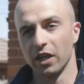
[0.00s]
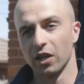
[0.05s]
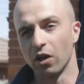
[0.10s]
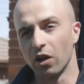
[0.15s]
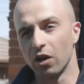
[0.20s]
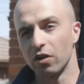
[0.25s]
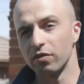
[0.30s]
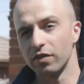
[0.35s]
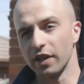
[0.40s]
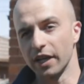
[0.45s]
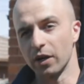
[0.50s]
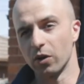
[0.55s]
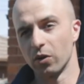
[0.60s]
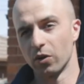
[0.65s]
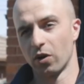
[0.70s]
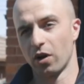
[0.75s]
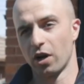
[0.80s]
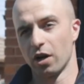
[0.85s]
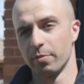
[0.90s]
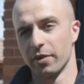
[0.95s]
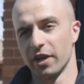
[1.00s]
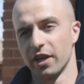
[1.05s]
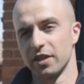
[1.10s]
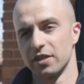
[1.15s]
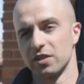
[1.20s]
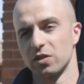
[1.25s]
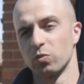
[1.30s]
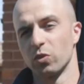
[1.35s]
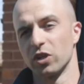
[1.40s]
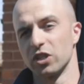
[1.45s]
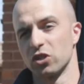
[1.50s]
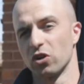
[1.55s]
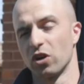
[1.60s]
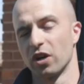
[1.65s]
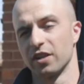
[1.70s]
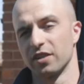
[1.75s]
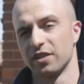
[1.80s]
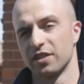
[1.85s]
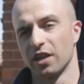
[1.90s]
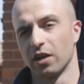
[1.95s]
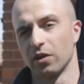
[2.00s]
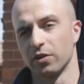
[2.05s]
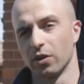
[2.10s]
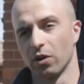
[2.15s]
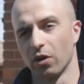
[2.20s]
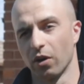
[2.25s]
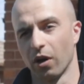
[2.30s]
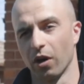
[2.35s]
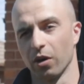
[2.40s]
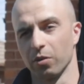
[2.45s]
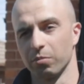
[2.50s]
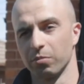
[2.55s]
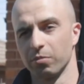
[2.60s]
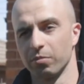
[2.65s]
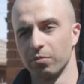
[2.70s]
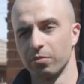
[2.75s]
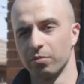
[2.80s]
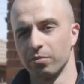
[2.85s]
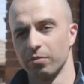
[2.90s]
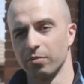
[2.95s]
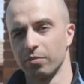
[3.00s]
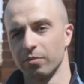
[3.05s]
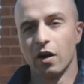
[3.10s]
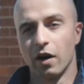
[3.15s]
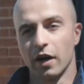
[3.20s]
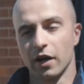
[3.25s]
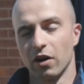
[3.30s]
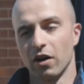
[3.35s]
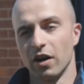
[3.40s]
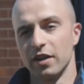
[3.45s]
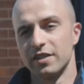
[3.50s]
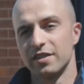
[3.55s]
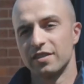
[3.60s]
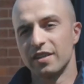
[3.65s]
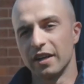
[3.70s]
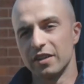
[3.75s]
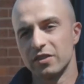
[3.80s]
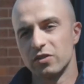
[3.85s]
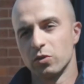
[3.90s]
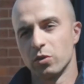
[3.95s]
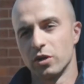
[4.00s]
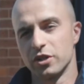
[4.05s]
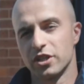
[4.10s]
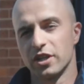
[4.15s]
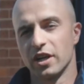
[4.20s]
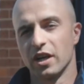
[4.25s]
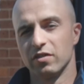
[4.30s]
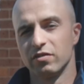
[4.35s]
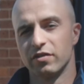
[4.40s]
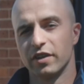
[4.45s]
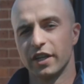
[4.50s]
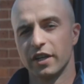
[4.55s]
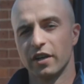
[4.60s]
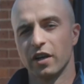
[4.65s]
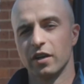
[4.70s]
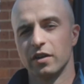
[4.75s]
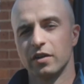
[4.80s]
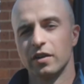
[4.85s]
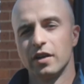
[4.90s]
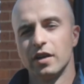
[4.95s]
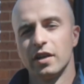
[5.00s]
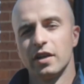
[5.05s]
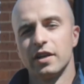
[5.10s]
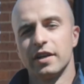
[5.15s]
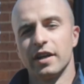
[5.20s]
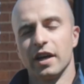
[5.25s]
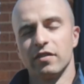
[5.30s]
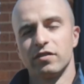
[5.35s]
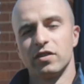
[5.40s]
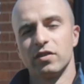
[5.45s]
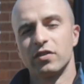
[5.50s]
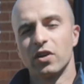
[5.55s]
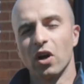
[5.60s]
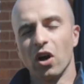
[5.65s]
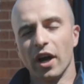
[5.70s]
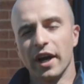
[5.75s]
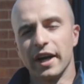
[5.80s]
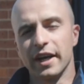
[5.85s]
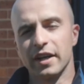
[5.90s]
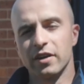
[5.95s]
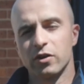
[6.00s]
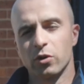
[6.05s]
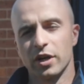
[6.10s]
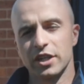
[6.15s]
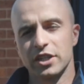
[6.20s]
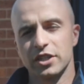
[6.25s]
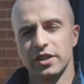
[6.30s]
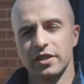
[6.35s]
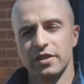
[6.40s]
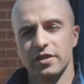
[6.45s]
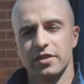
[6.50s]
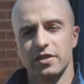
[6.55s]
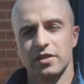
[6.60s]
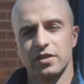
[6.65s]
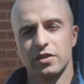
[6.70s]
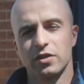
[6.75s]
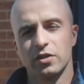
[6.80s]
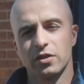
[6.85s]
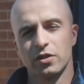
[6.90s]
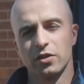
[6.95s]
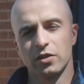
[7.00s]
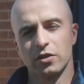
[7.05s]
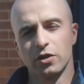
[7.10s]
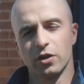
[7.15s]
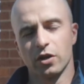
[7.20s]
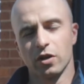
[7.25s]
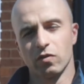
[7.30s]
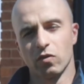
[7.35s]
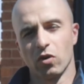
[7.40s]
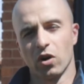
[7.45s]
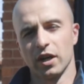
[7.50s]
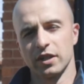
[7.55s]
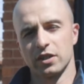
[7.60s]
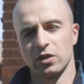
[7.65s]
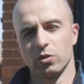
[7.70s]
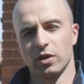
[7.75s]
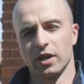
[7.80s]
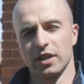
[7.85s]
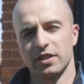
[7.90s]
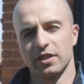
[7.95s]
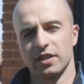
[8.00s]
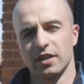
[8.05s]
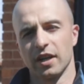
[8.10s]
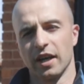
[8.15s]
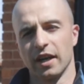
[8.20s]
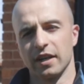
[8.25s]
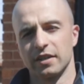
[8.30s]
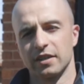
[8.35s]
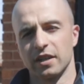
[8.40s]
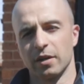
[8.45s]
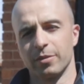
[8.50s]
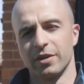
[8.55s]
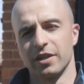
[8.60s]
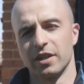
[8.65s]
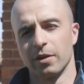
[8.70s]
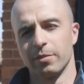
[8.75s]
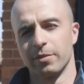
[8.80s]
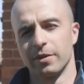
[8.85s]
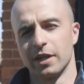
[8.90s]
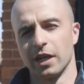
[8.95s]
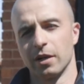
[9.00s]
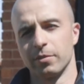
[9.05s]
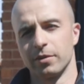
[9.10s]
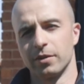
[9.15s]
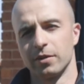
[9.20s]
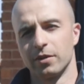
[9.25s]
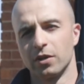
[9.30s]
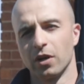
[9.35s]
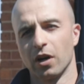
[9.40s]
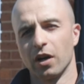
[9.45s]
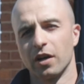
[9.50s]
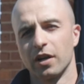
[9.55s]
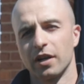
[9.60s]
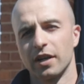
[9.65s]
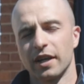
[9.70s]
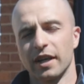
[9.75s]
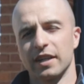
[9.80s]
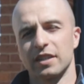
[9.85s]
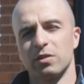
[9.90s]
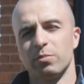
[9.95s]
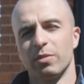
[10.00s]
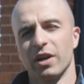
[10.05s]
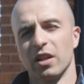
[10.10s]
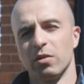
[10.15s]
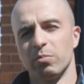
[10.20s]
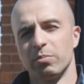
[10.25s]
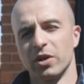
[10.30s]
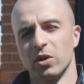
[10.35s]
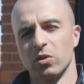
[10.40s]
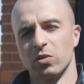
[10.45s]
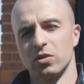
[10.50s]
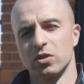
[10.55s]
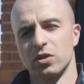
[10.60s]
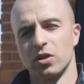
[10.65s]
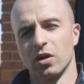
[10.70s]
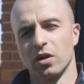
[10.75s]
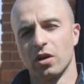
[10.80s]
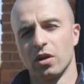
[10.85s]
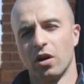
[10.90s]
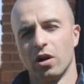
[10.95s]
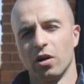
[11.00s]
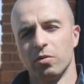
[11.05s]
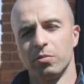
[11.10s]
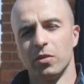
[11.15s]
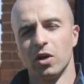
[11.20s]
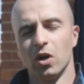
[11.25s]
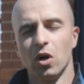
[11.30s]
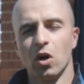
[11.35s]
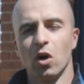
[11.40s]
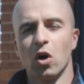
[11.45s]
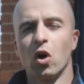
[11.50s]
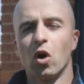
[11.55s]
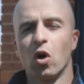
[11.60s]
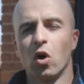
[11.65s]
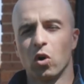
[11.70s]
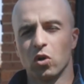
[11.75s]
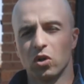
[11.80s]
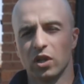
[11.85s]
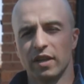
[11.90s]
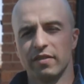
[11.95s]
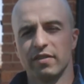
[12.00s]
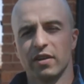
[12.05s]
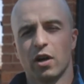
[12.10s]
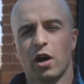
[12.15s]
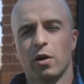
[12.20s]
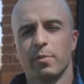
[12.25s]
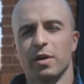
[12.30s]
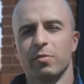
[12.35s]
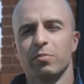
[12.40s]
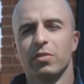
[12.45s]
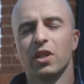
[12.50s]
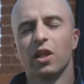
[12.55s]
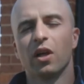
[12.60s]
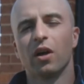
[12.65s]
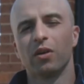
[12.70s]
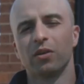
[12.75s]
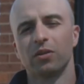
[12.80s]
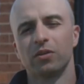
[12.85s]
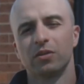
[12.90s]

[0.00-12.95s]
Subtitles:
lot of legal nightmares when trying to sell your home. Alright guys, thanks for watching our video. Now if you've got any questions, you can write to us at www.casabalabuilt.com or leave a comment below.